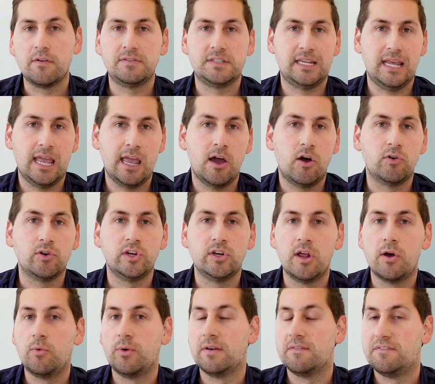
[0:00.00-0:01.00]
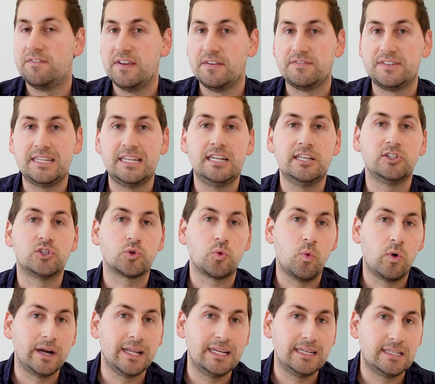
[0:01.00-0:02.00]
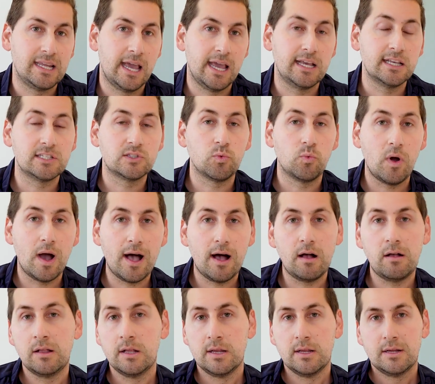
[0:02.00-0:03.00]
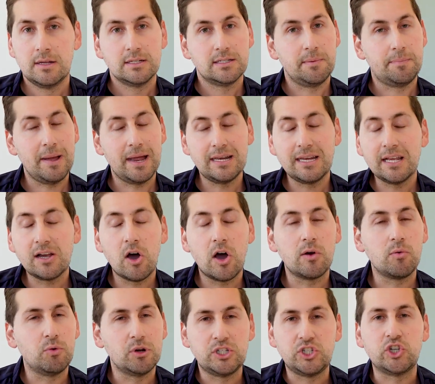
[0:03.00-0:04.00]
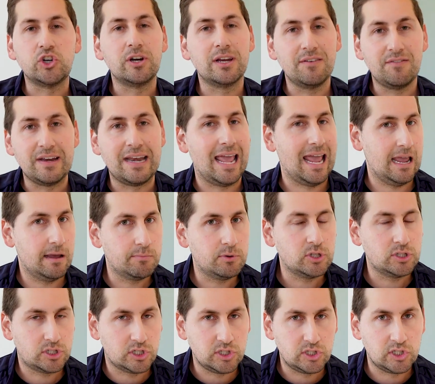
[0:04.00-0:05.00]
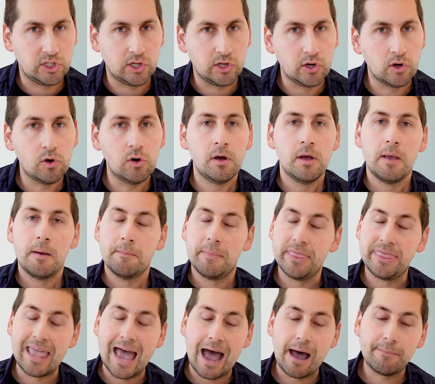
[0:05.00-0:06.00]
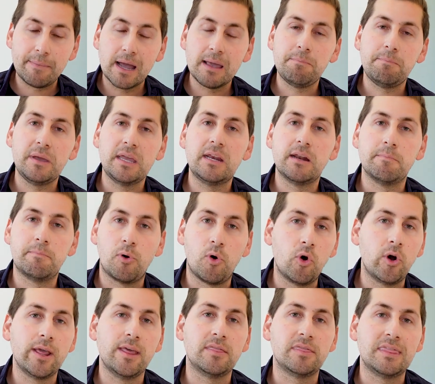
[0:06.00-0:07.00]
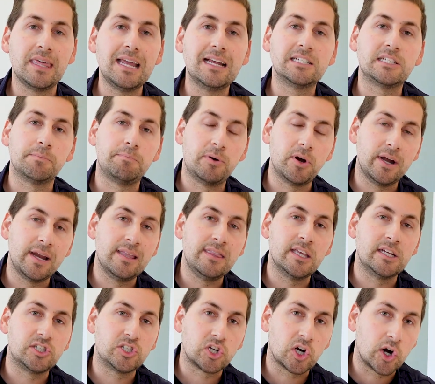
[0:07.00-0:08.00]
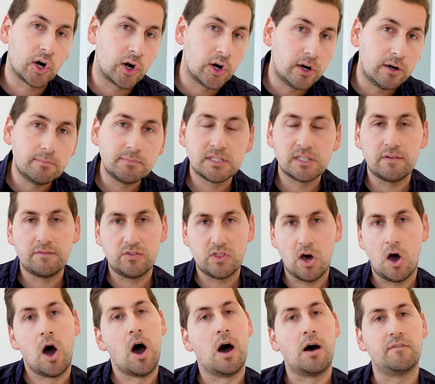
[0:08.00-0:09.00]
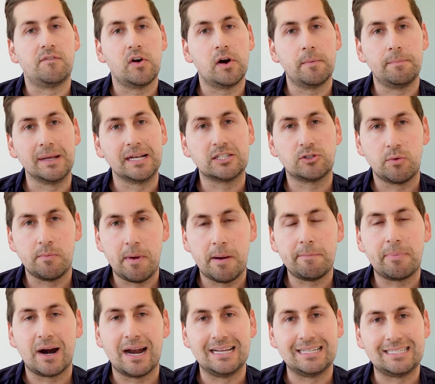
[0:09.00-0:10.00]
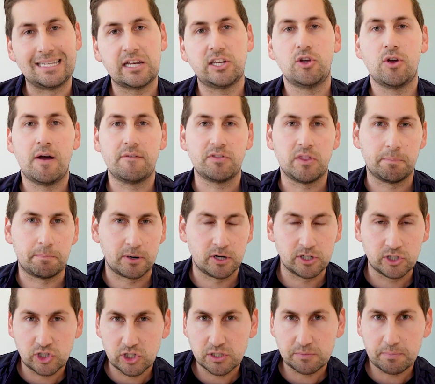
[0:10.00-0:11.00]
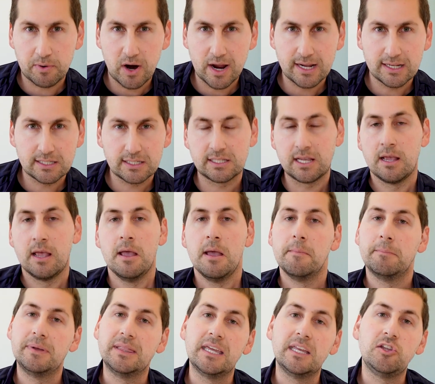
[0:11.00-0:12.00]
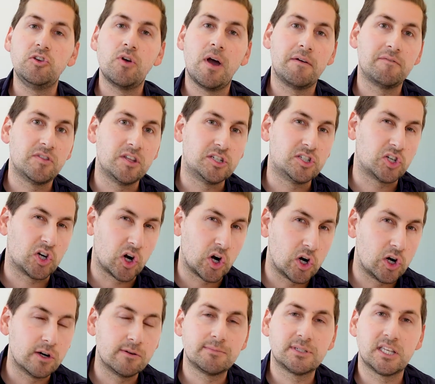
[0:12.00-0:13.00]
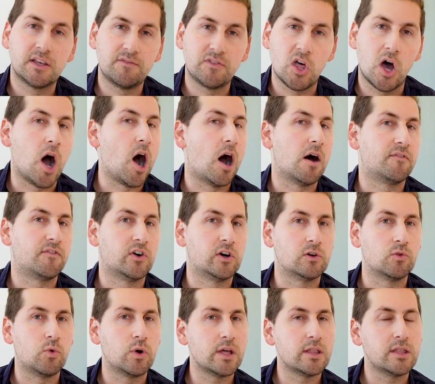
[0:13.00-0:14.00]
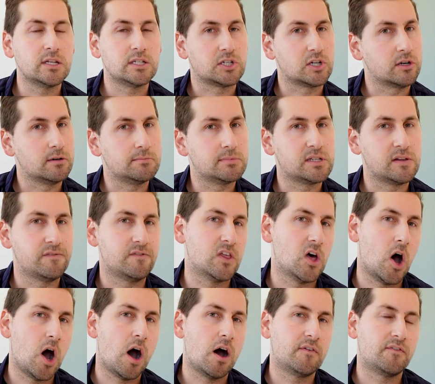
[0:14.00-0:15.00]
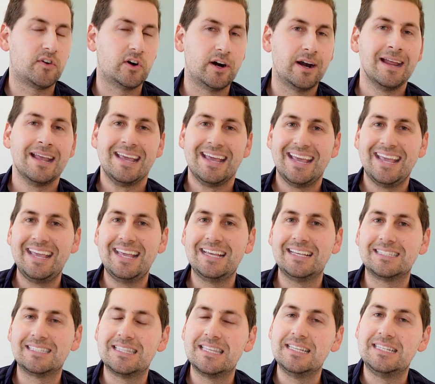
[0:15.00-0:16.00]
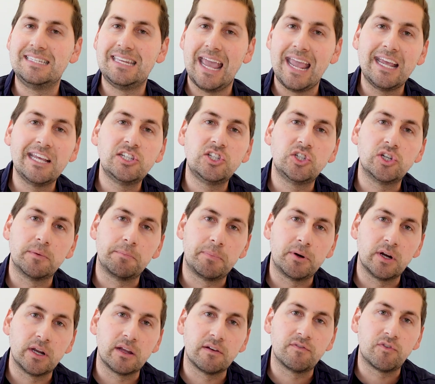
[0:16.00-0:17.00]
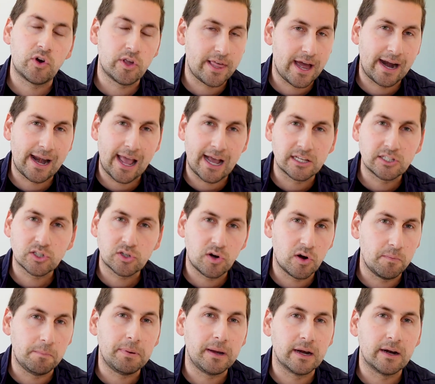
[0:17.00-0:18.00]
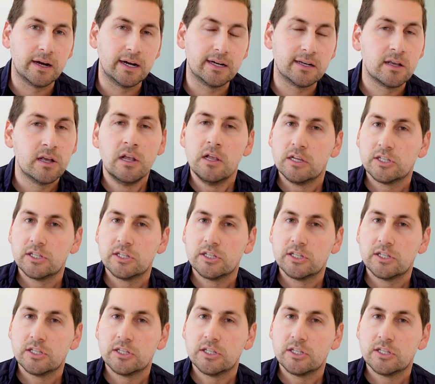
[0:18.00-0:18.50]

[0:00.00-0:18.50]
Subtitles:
of town, in 15, 20 days, well, depending on what you're even able to do, but that might be an important thing to put in the terms of the offer, because remember I said you have the purchase price, but then you have the terms of the offer, and one of the terms of the offer is the days you're putting for that escrow period.